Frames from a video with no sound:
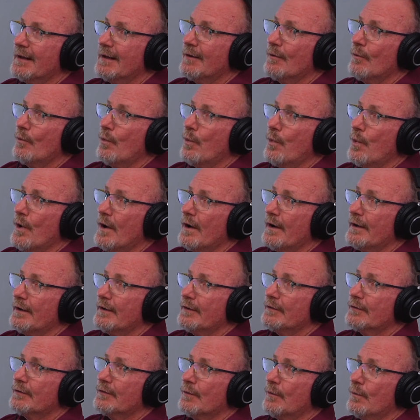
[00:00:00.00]

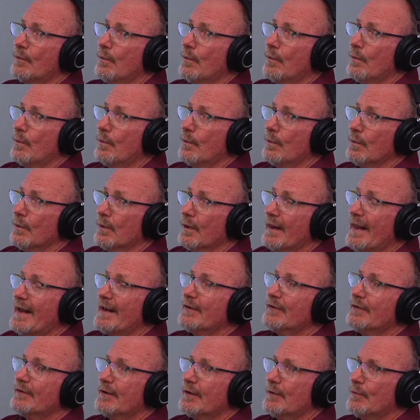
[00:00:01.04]
was
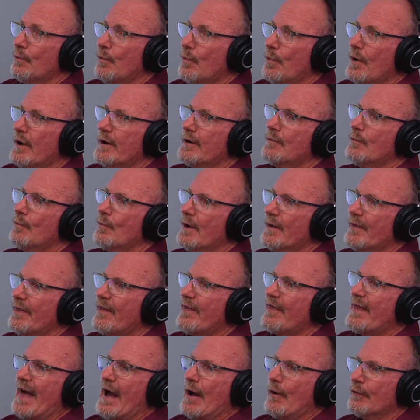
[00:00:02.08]
less than
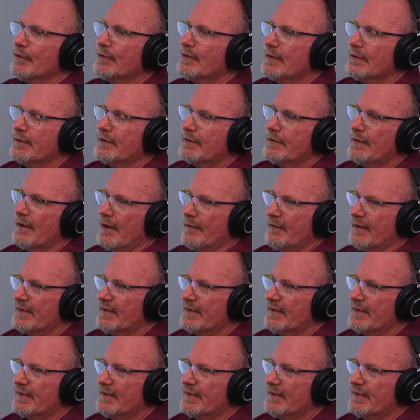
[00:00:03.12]
1/1000th of a